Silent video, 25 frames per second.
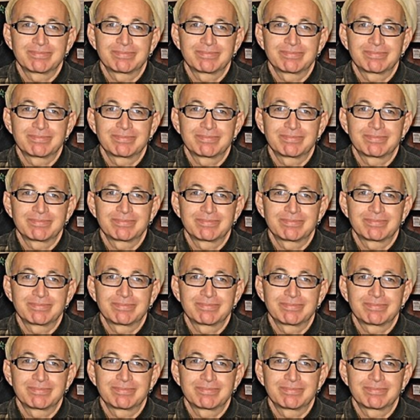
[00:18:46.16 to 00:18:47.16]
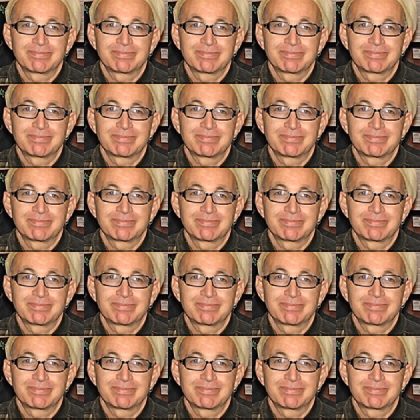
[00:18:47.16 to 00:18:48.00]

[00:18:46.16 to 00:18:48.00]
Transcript: (no one is talking)